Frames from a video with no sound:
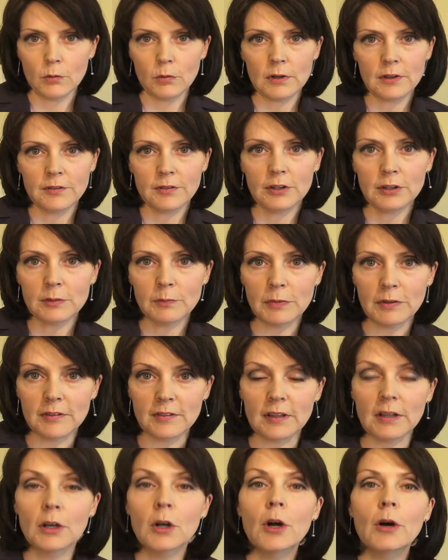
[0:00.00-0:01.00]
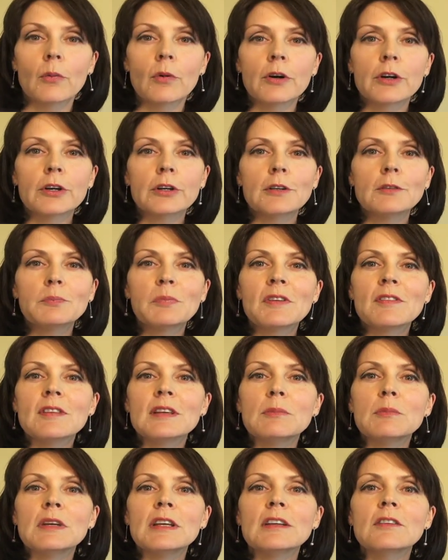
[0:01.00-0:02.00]
What is good busy? Well, good
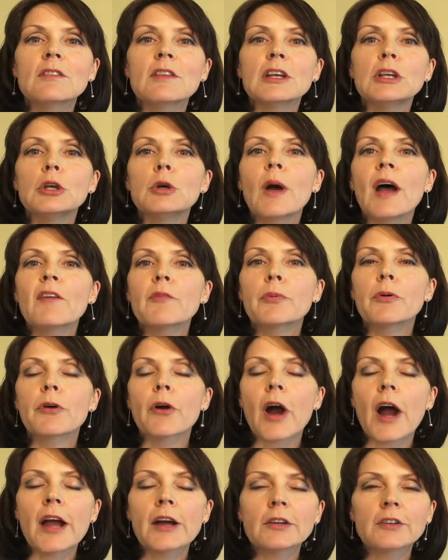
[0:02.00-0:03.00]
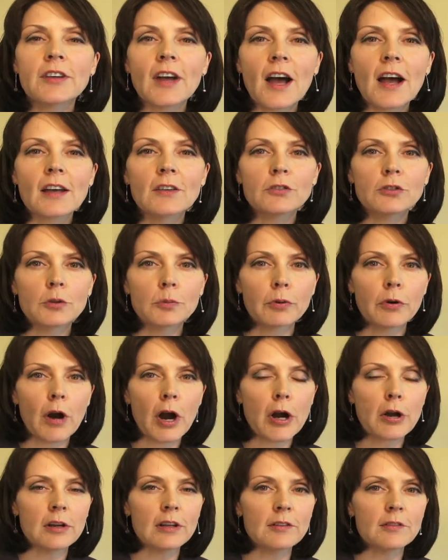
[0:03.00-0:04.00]
busy means that you have prioritized your
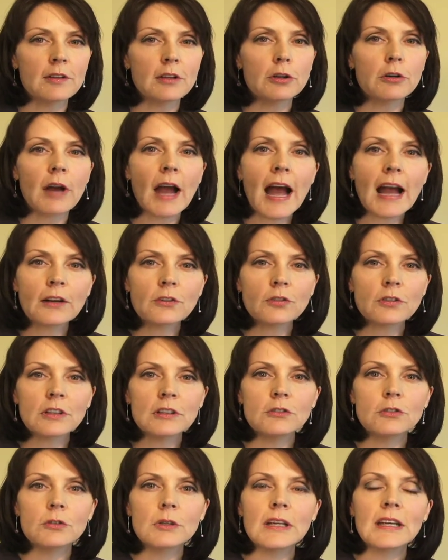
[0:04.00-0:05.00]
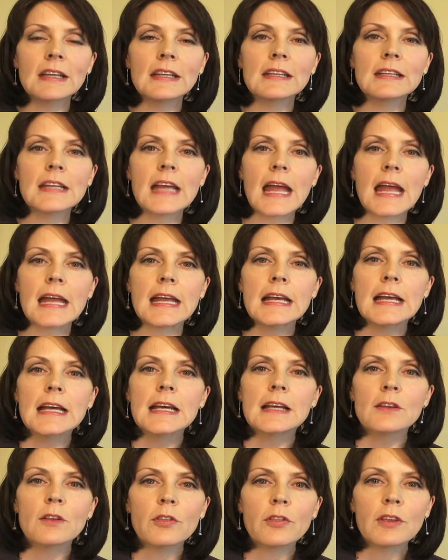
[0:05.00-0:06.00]
priorities, that you're actually doing in a day
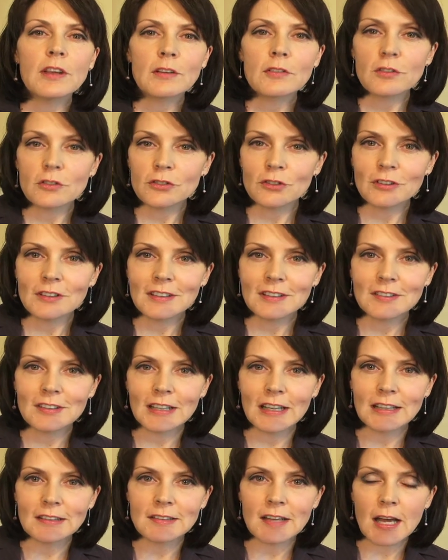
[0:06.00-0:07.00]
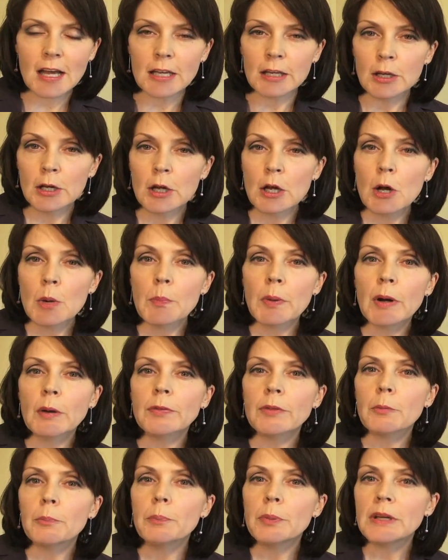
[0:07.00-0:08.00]
the things that you need to get done.
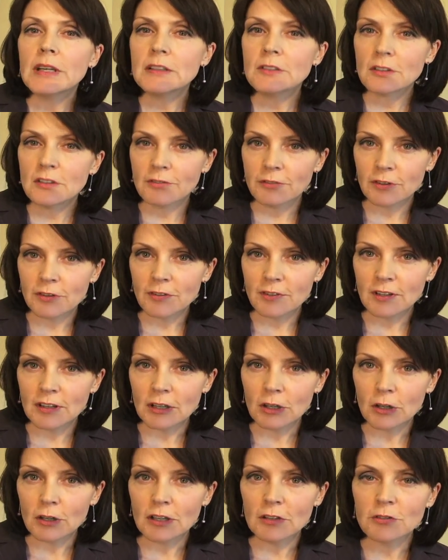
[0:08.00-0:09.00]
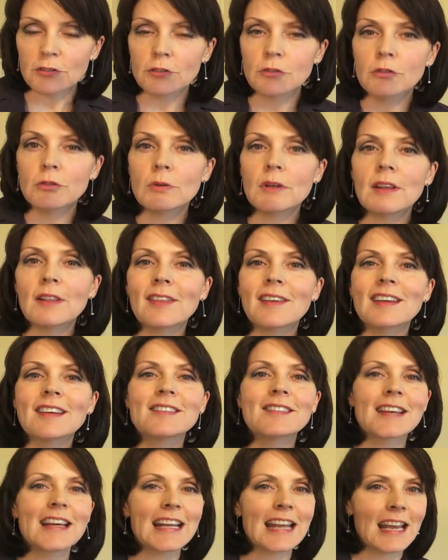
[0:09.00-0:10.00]
But the big difference here is you're doing
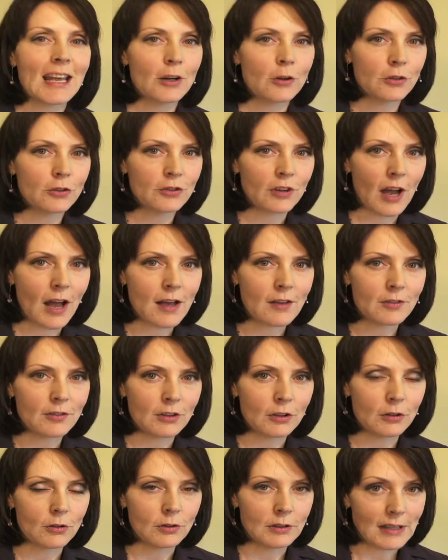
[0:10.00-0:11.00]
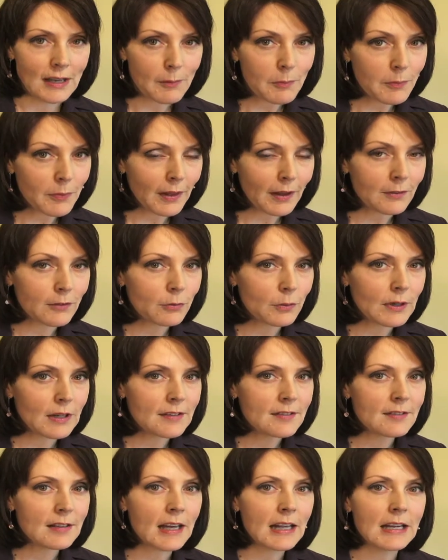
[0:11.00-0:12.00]
things that energize you. Yep, that's what
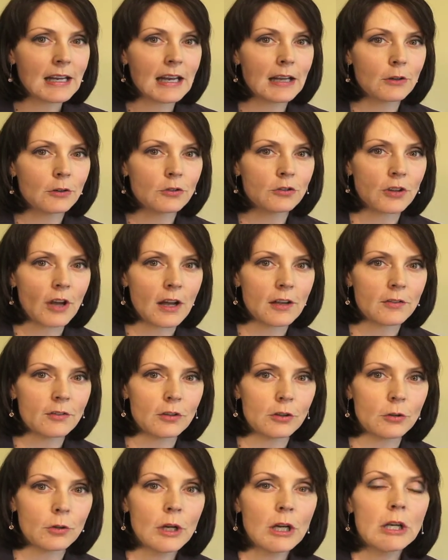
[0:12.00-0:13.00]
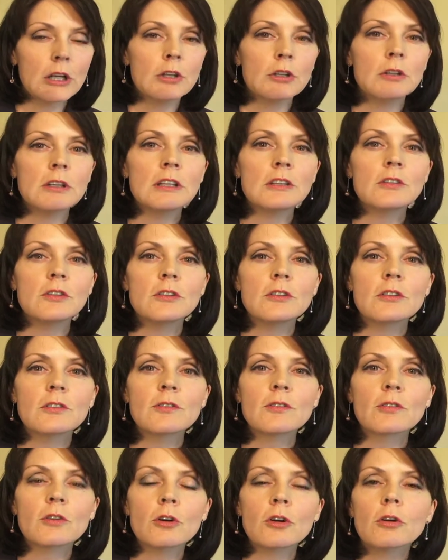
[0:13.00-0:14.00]
I said, energize you. You need to
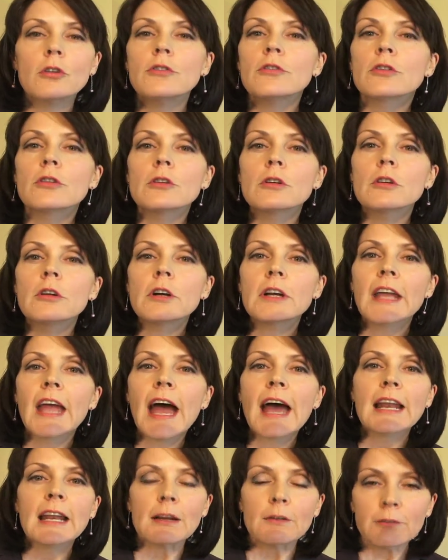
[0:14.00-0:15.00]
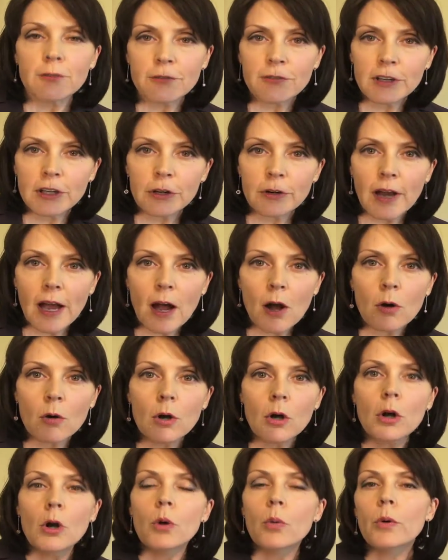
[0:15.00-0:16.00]
discern, to look at, and figure
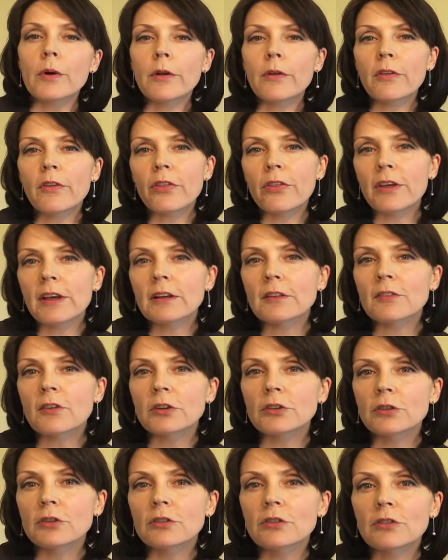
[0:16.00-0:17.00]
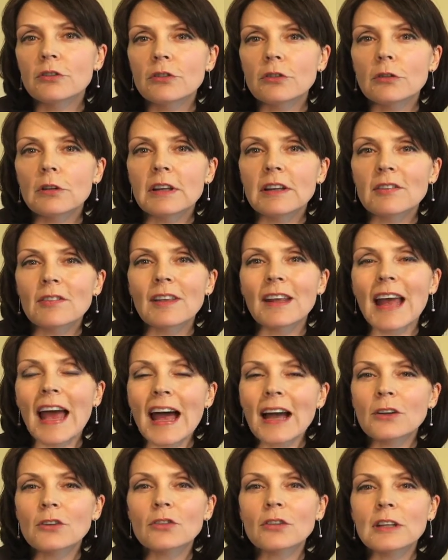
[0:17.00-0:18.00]
out what are the things on your to do list that
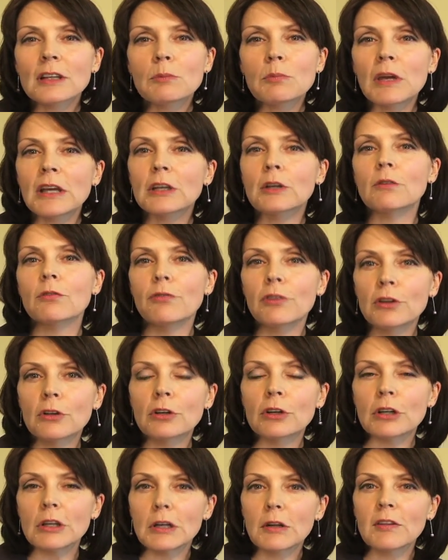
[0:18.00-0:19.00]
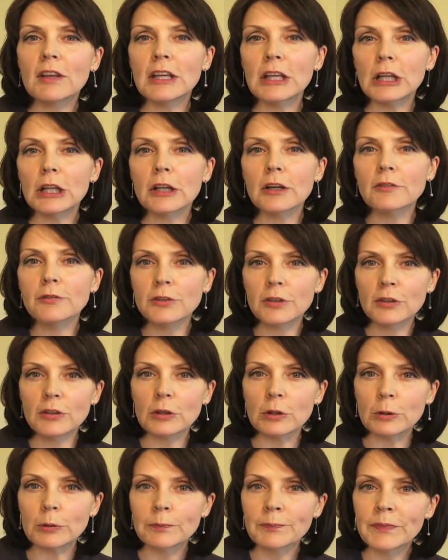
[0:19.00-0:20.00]
actually make you feel good, that you love to
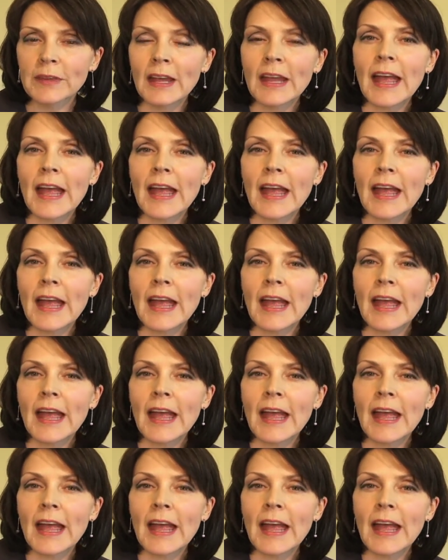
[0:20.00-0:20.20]
do.